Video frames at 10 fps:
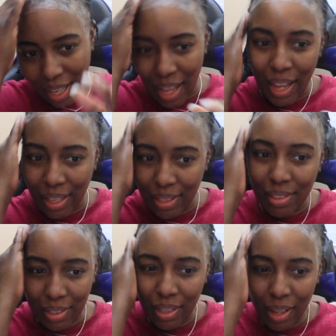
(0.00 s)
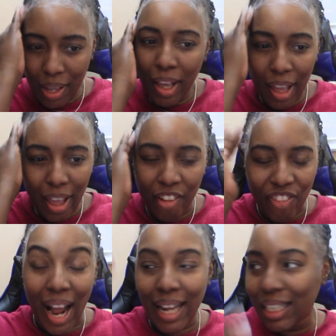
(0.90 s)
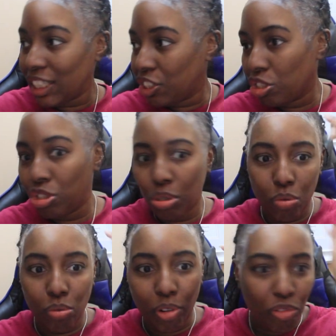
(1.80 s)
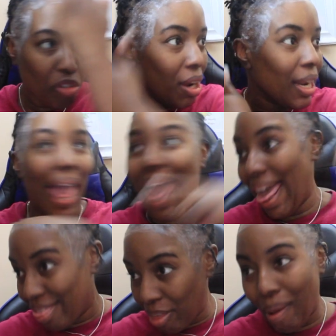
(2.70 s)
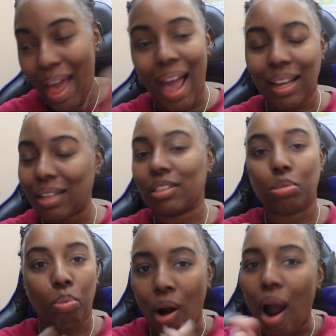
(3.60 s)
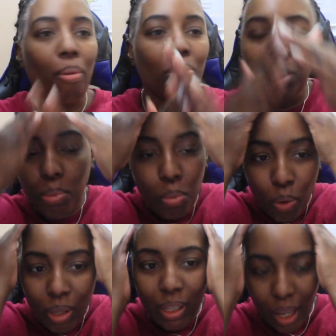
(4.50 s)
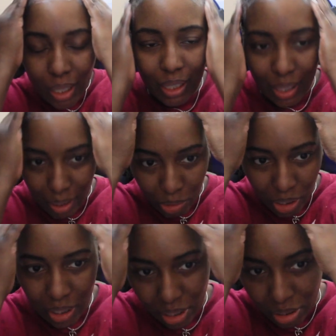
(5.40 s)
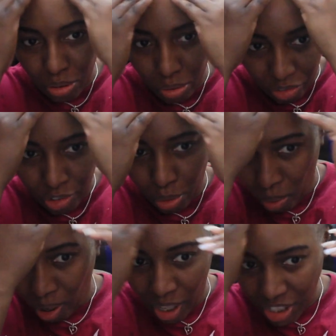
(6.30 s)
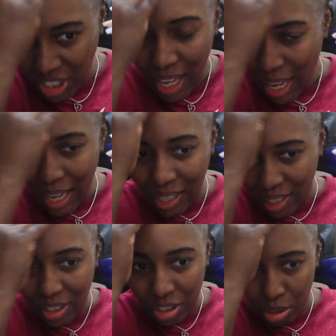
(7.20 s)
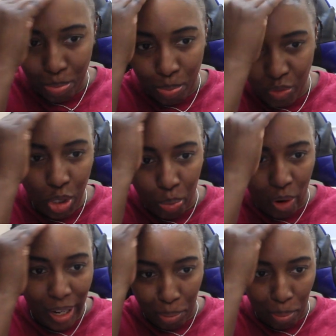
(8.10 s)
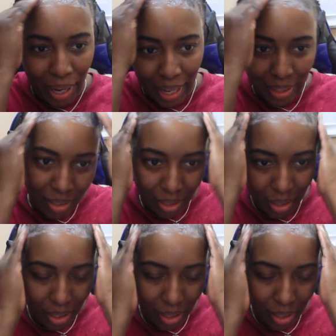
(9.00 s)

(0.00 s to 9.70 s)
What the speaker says: And if I need to do the front and the back, it's probably more likely that I'm going to need to do a full wash, and I need to braid and band.